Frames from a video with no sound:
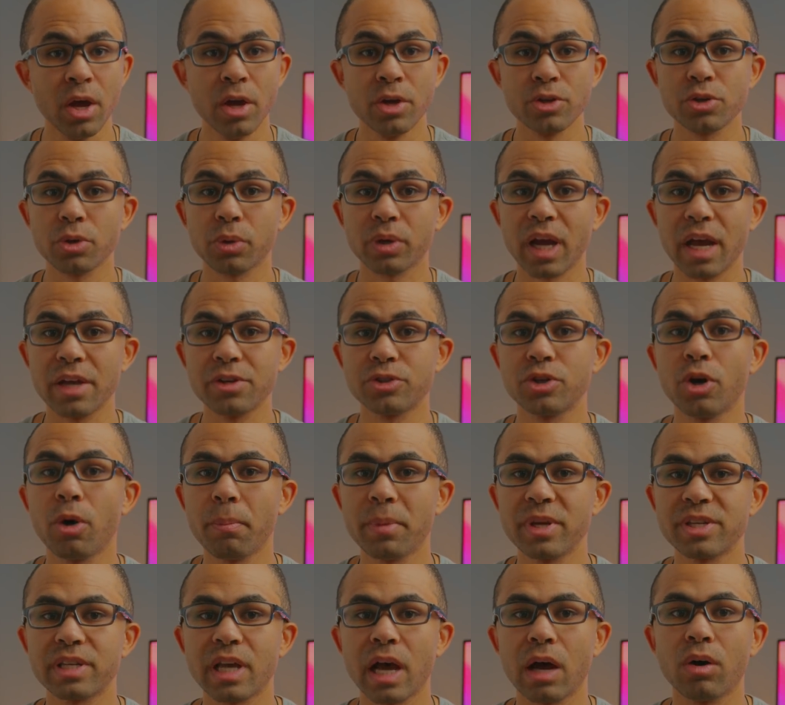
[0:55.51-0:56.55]
So guys, don't
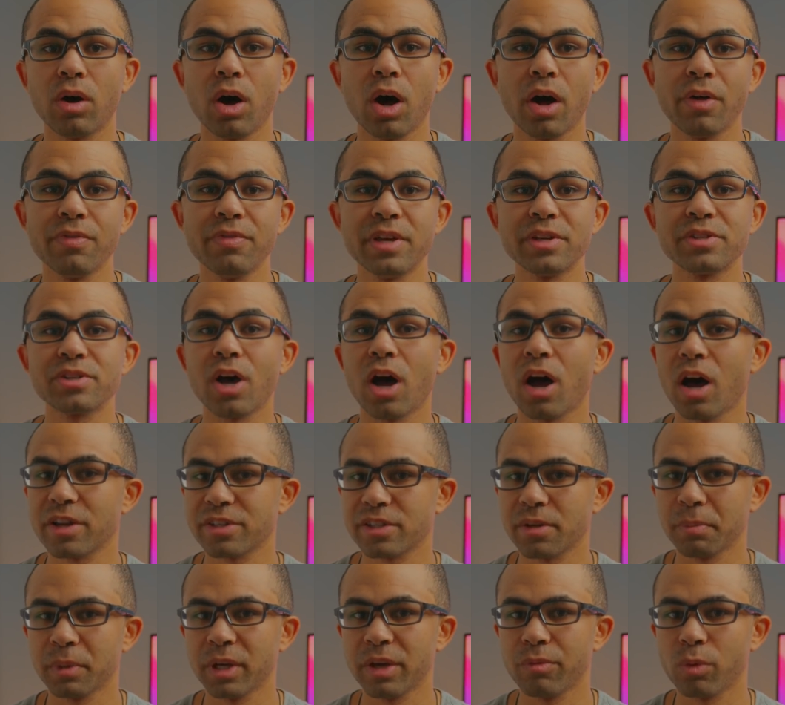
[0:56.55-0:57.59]
miss out on this
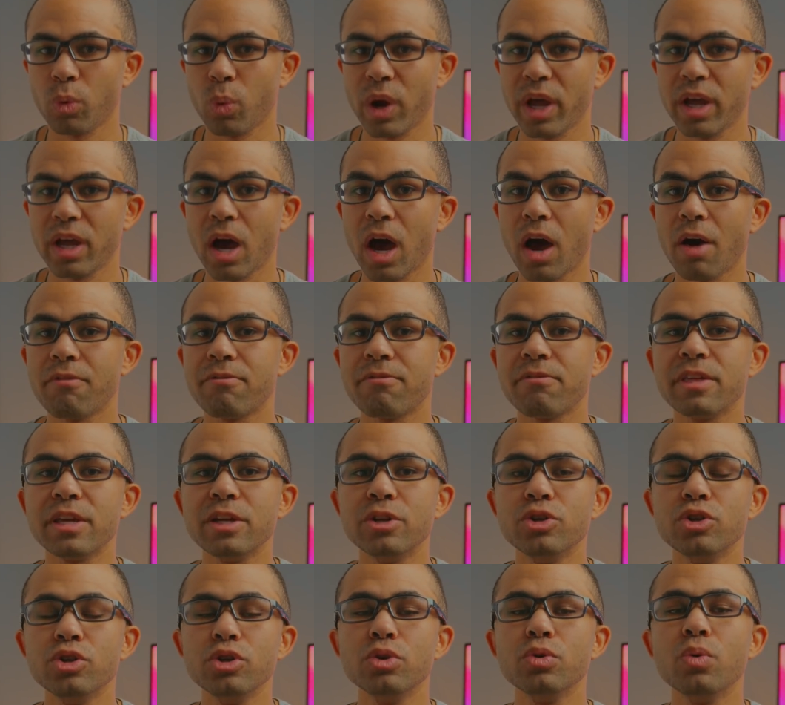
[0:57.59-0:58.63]
awesome giveaway of the
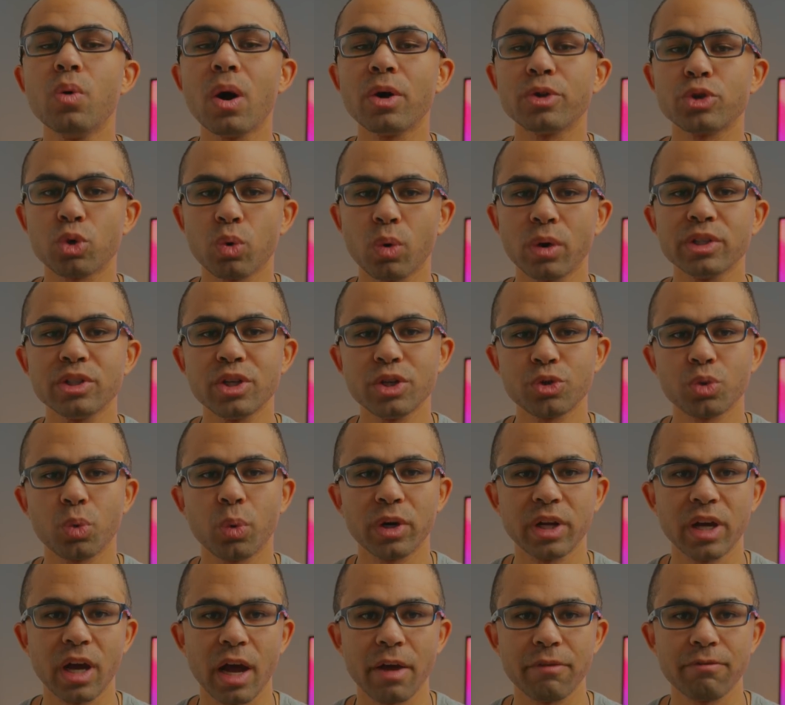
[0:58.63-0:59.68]
new
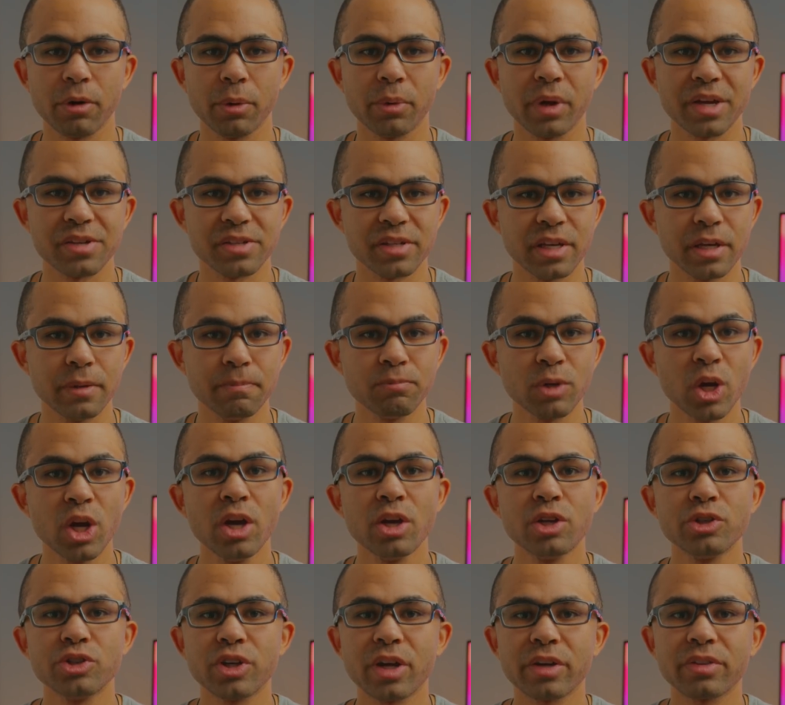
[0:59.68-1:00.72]
2020 iPhone SE.
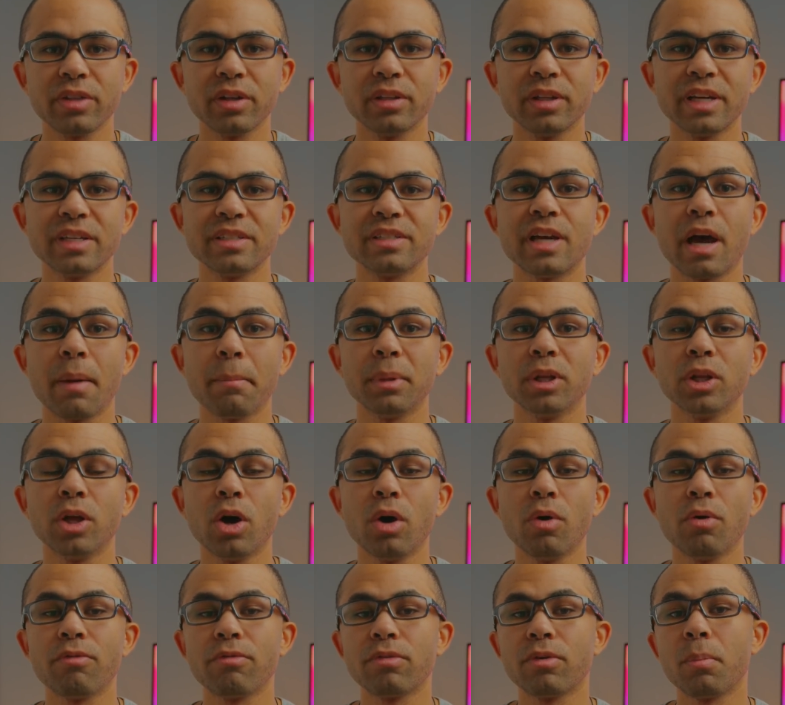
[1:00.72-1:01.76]
Check the link down
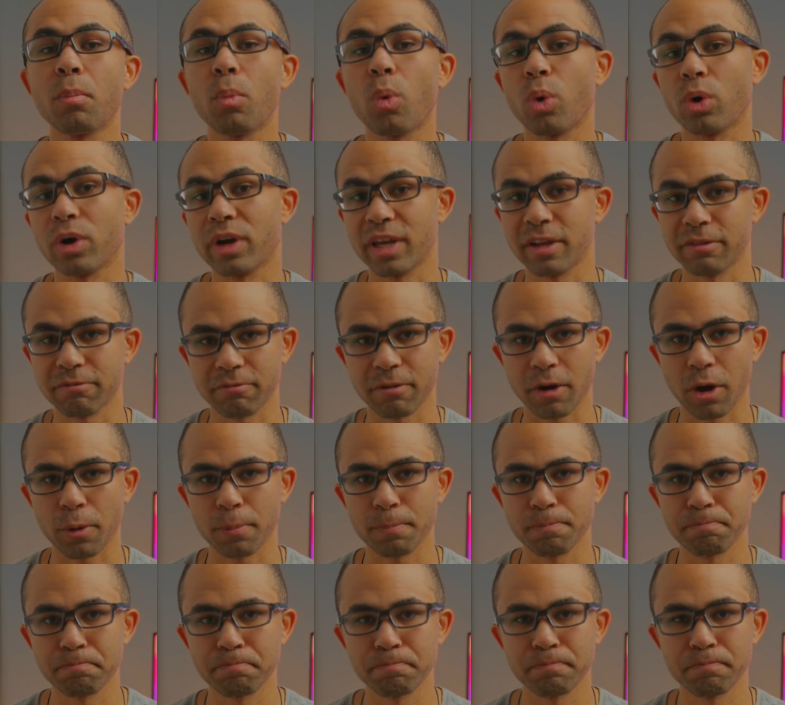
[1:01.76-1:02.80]
below for more info.
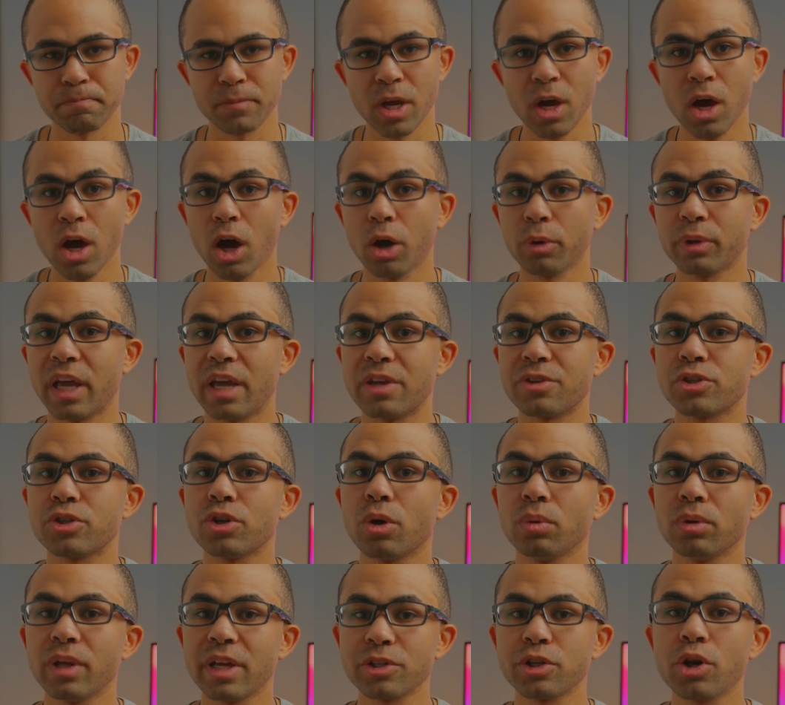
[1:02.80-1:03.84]
Okay,
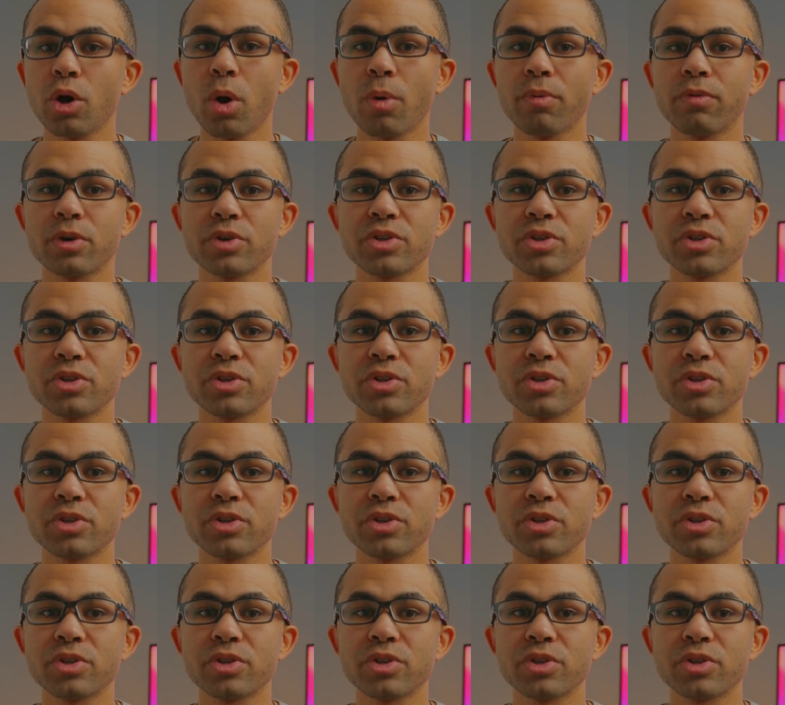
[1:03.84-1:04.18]
so let's go over